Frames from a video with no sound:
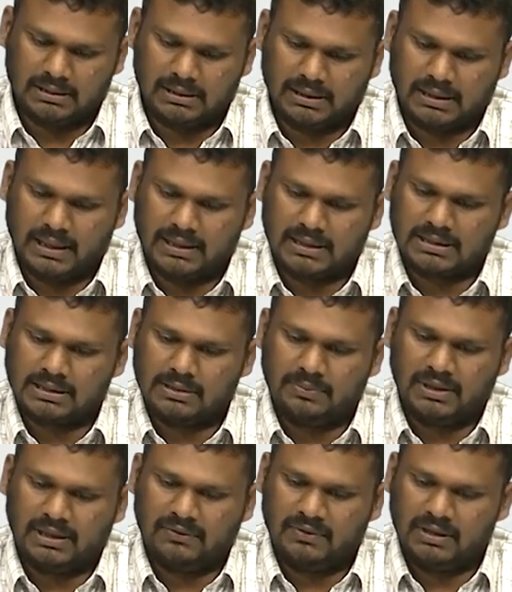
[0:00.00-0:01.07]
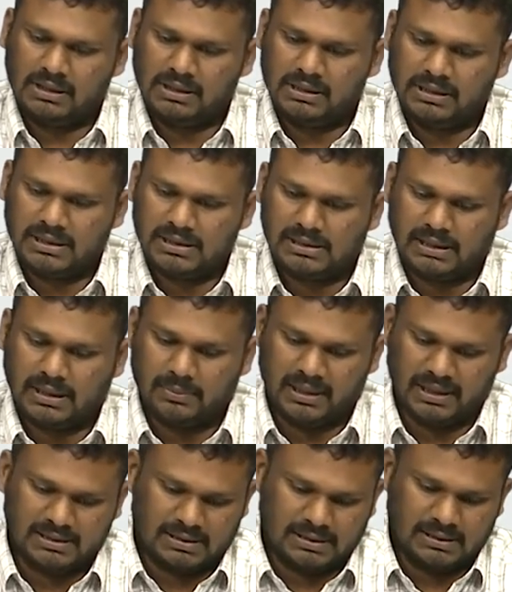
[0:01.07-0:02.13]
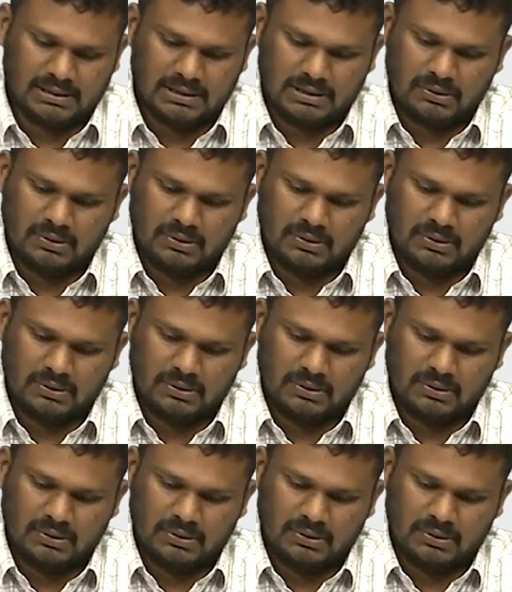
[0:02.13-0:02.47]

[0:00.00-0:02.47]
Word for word: the connection between these stabilizers.